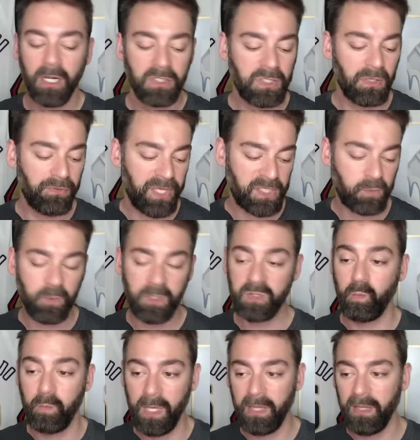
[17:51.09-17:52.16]
So this was
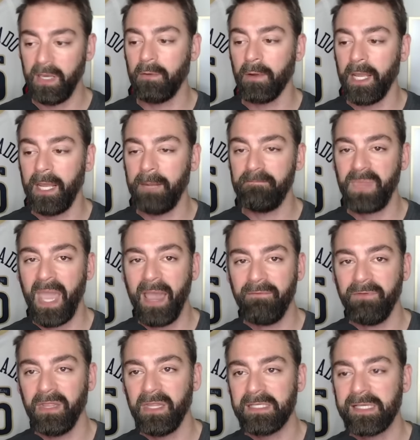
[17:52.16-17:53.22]
Willie Green
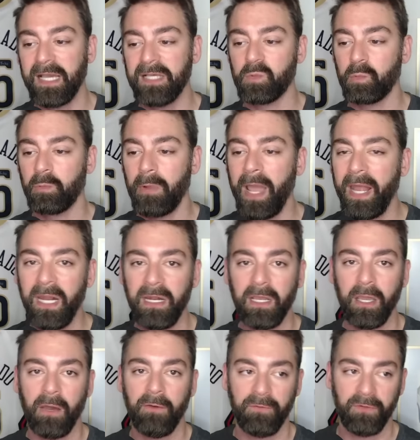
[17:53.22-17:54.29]
having these guys ready to
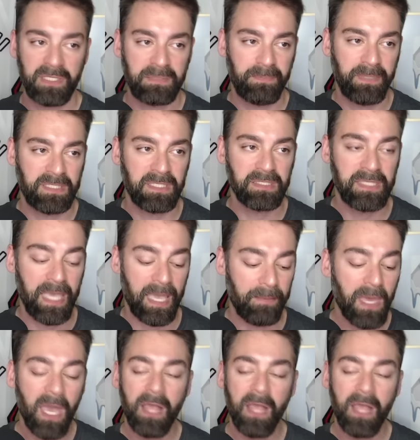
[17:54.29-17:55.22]
go for this Pistons game.